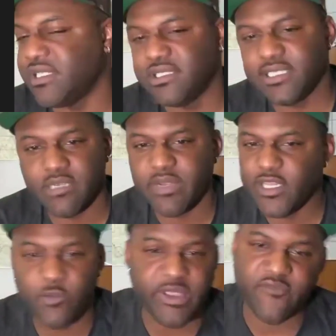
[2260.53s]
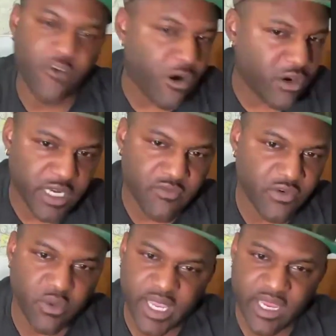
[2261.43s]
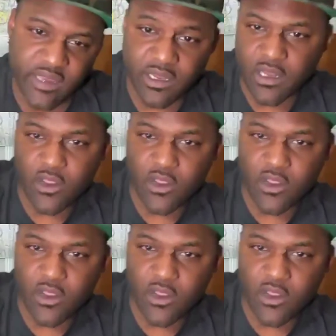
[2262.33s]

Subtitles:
and see them, and they'll be far enough away